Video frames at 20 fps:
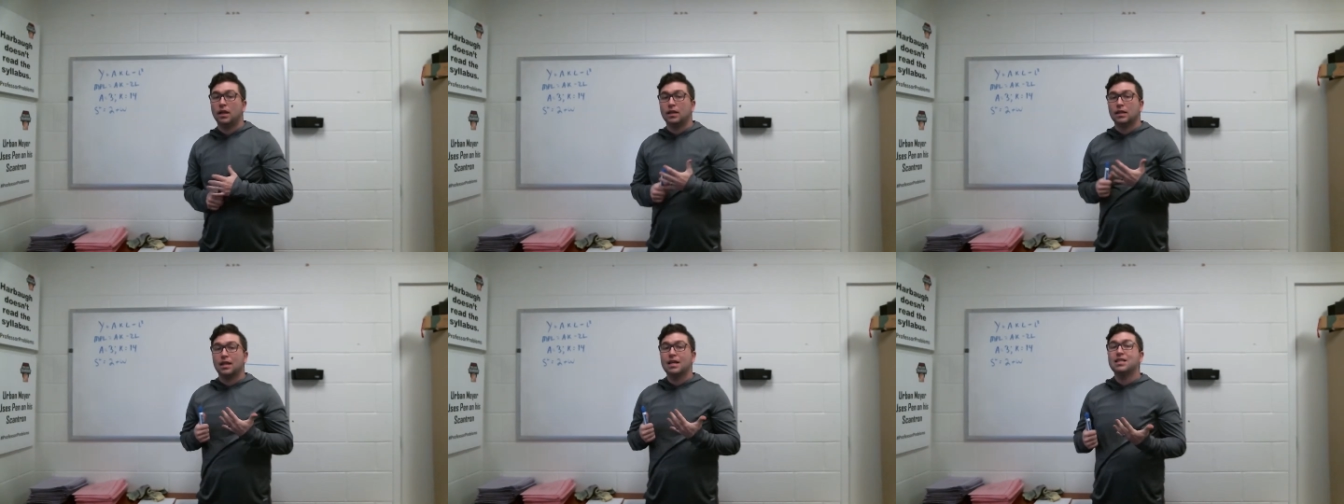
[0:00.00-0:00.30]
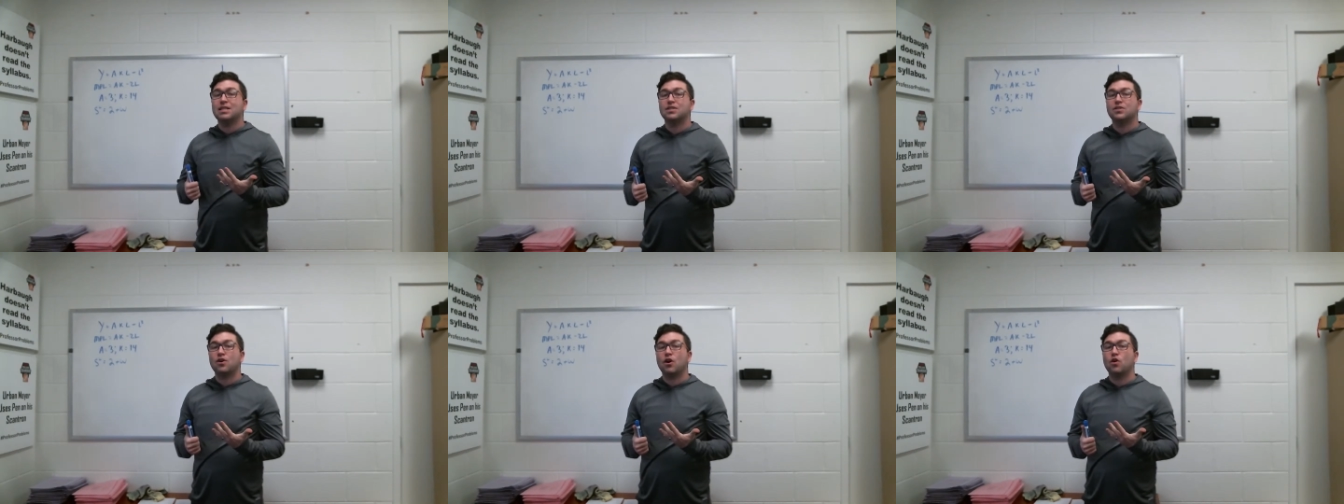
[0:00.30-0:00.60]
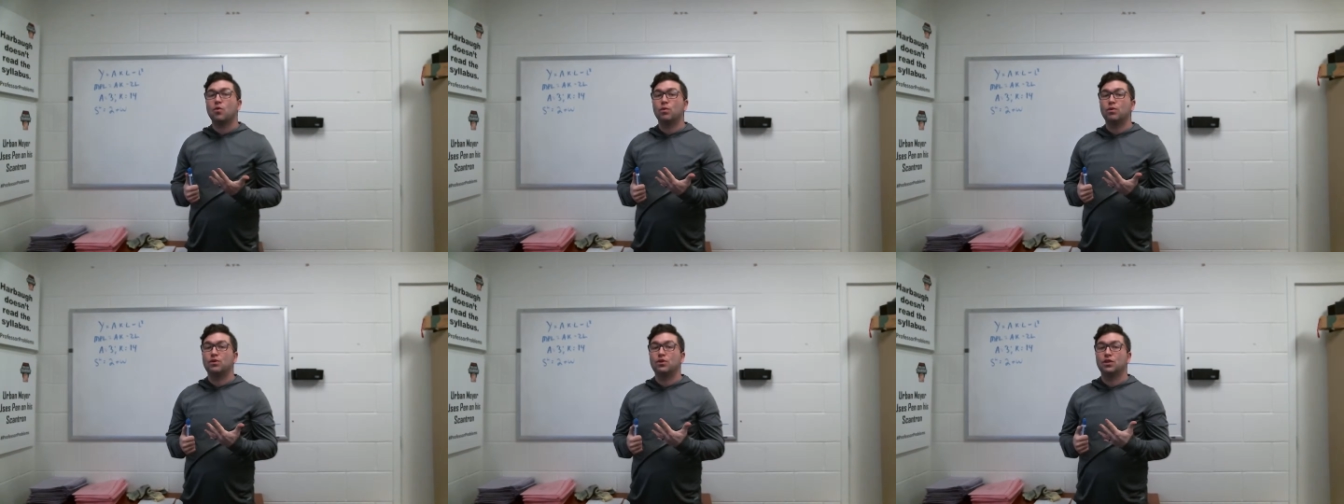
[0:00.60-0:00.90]
Let's
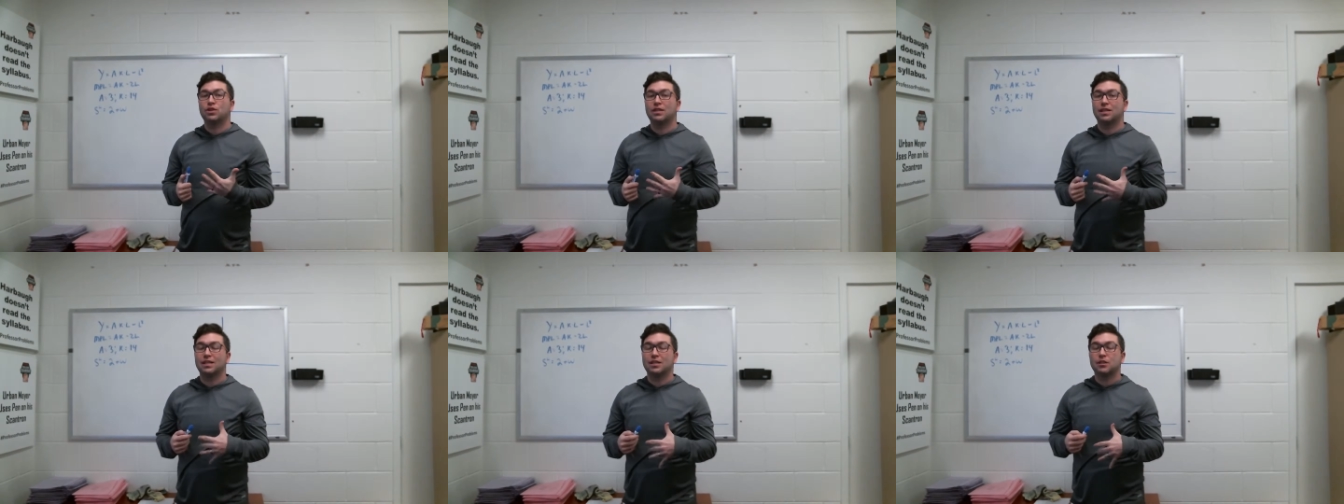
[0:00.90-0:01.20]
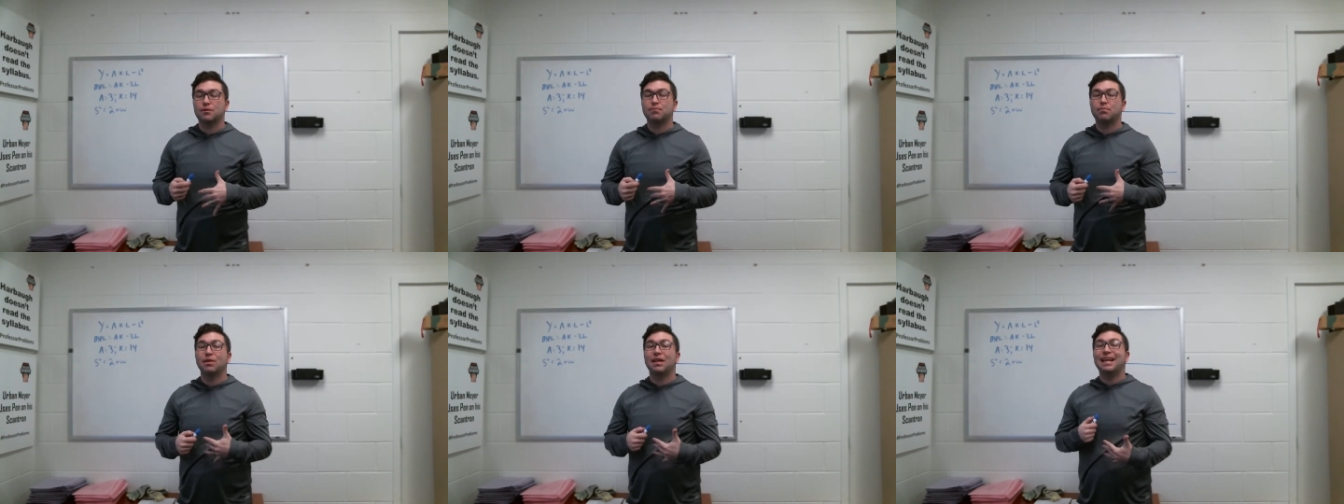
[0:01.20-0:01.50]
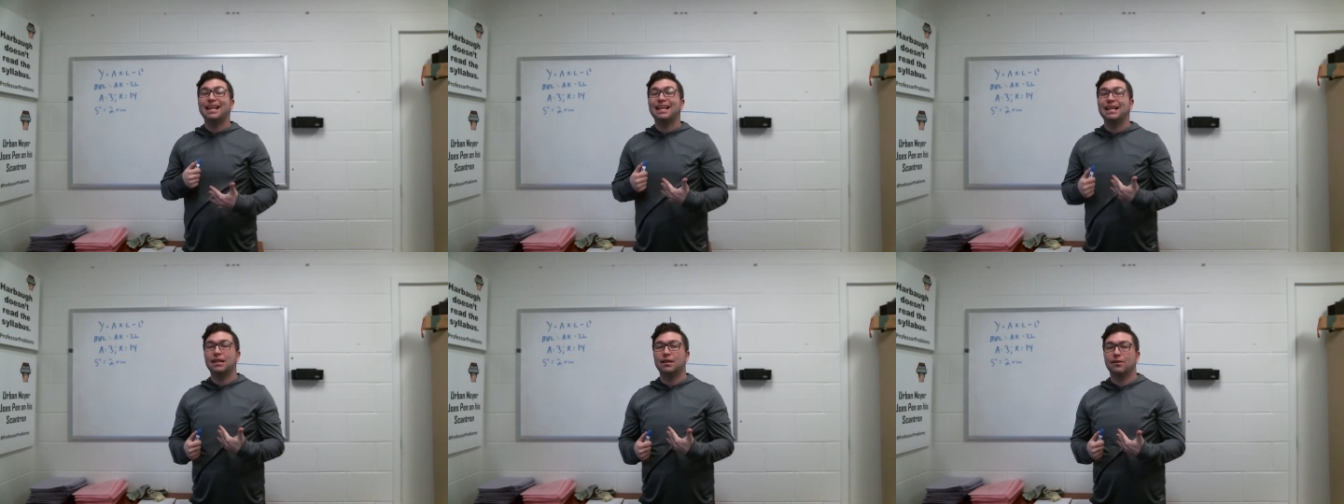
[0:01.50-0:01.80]
start with just
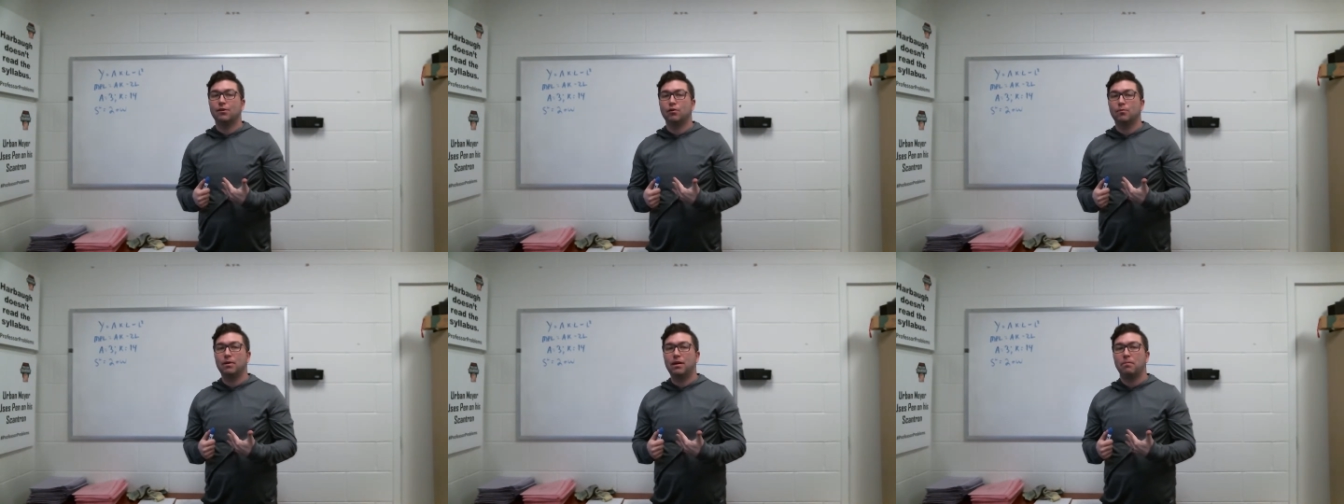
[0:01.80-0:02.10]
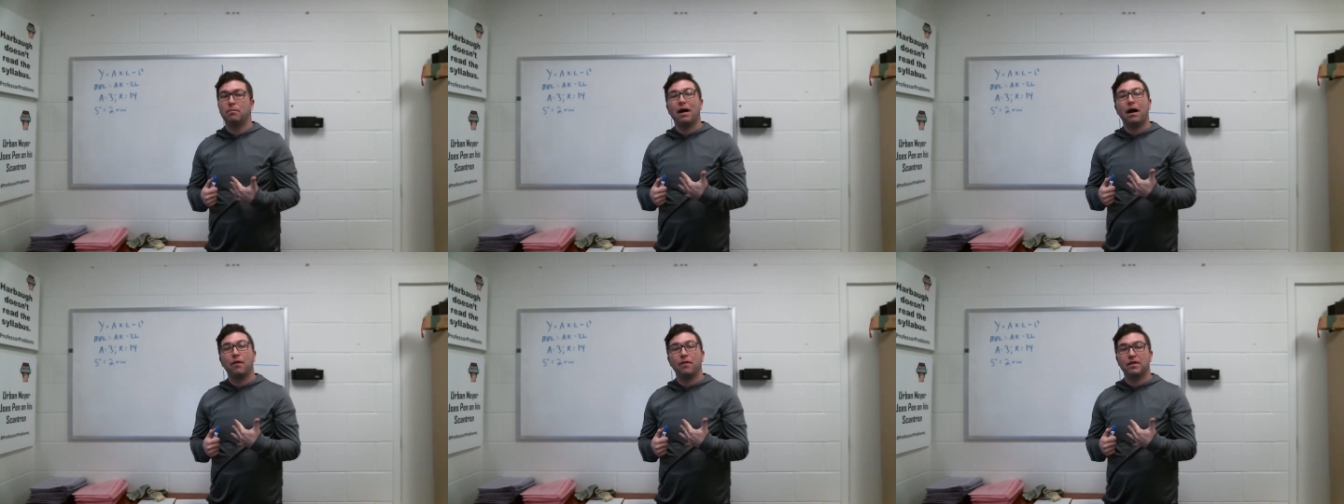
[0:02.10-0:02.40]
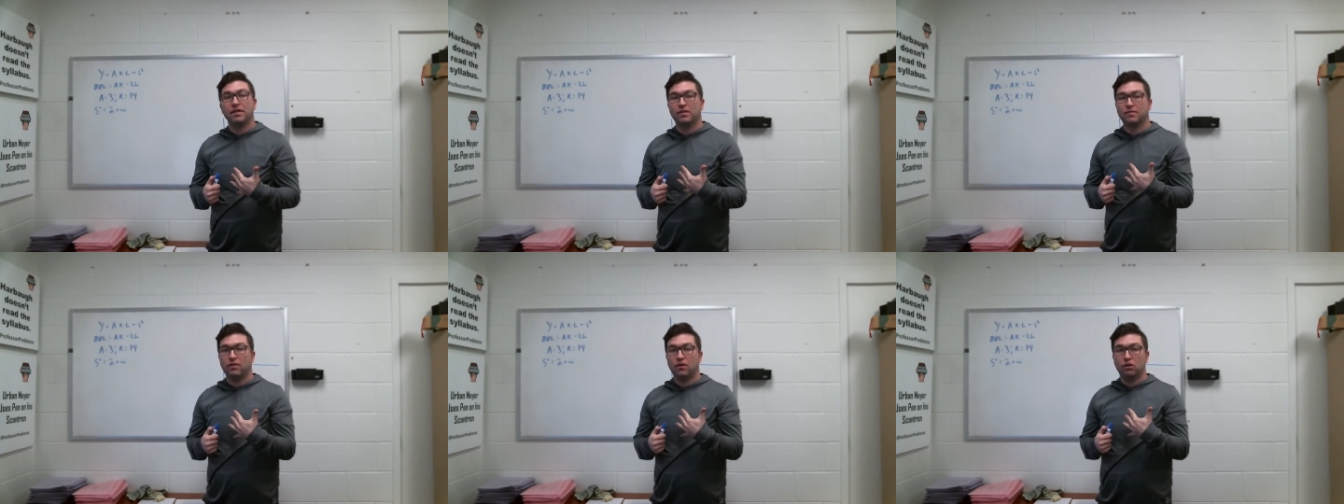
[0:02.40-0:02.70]
explaining a little bit about
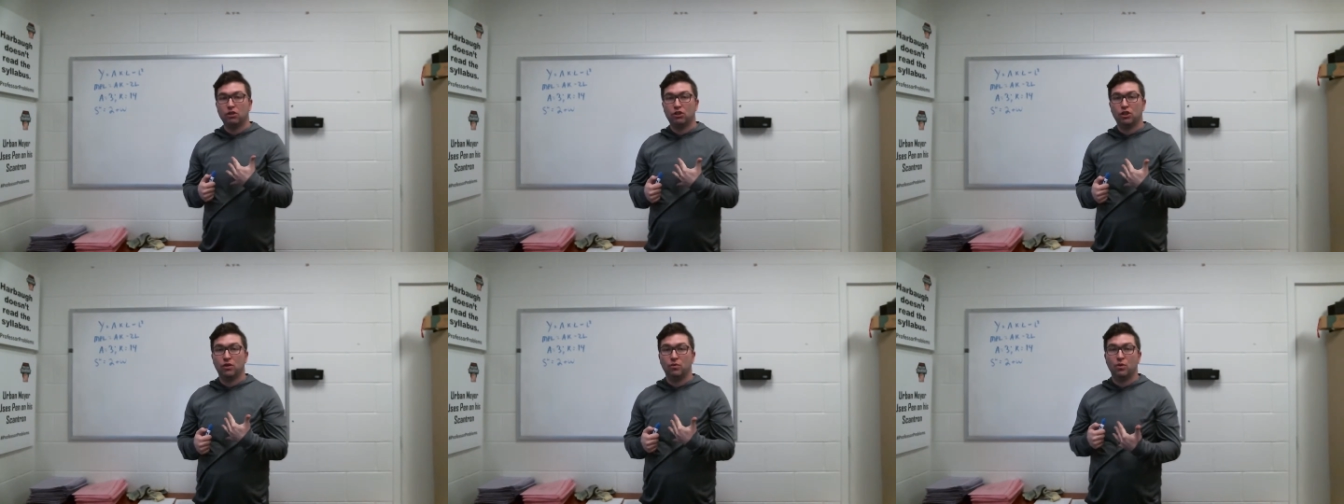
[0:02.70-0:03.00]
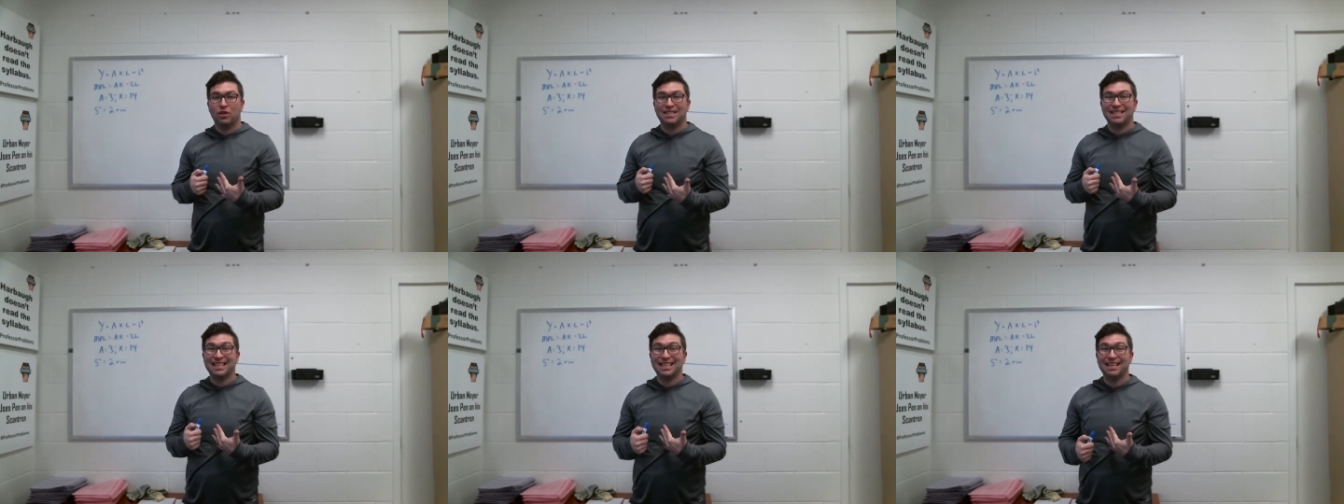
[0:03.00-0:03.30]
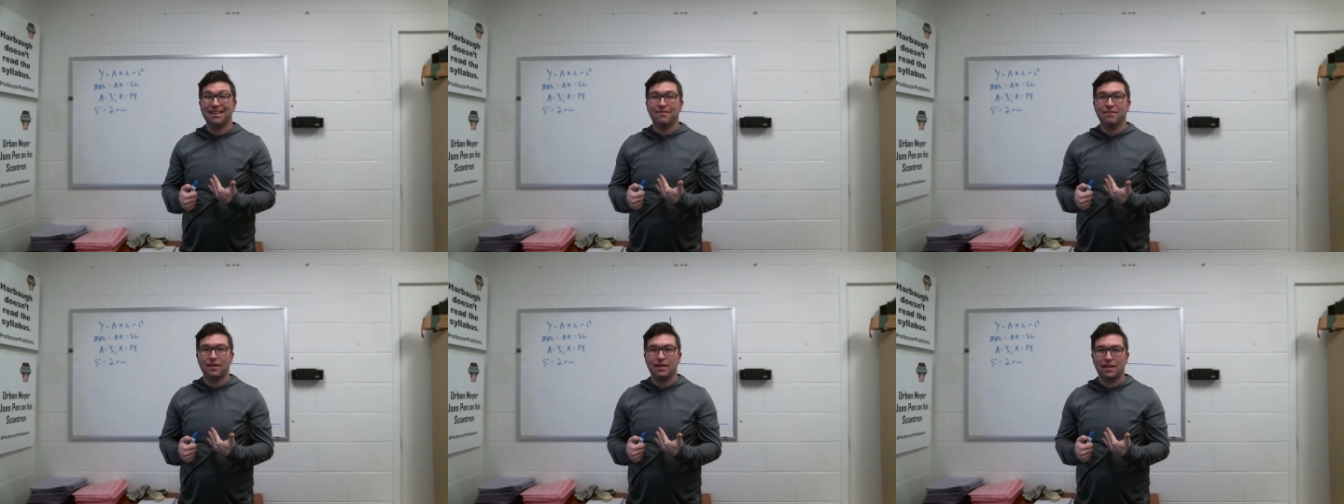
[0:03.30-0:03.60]
these functions, what's
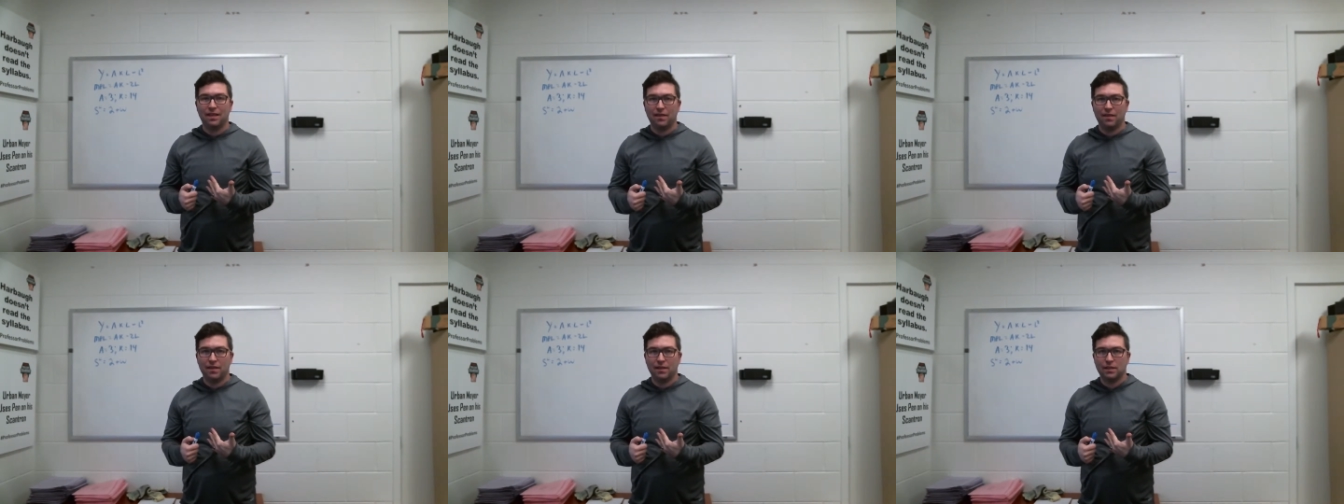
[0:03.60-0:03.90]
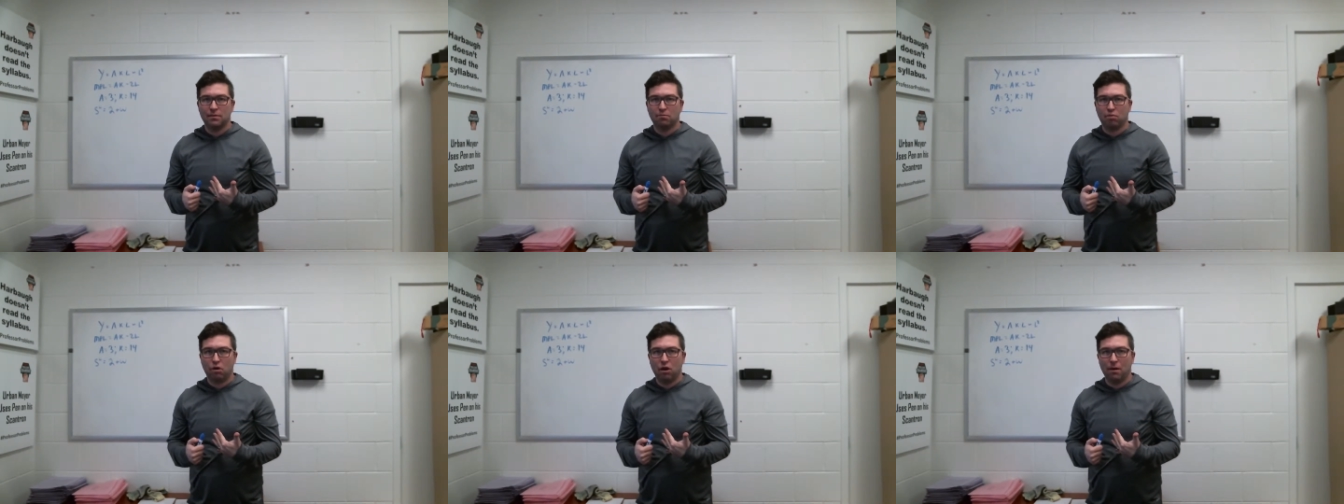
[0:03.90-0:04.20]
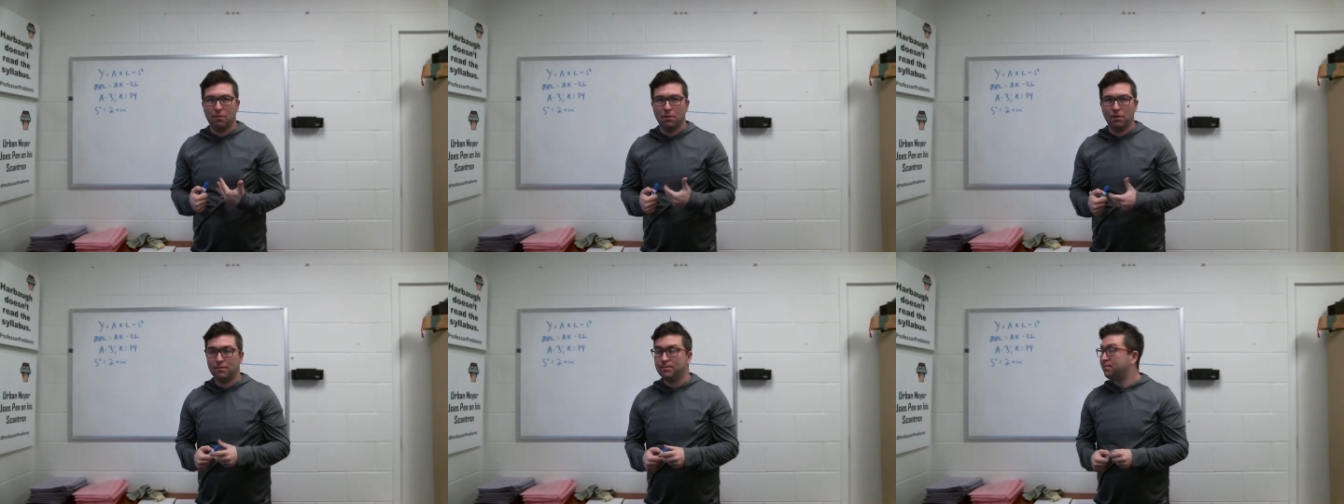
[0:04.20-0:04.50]
given in this
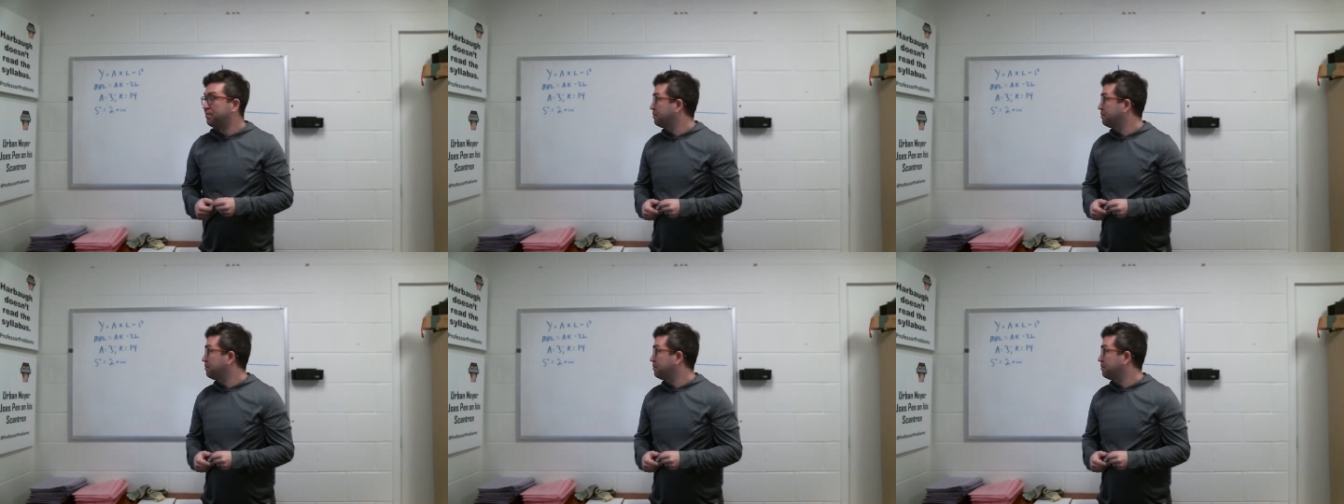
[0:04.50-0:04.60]
problem.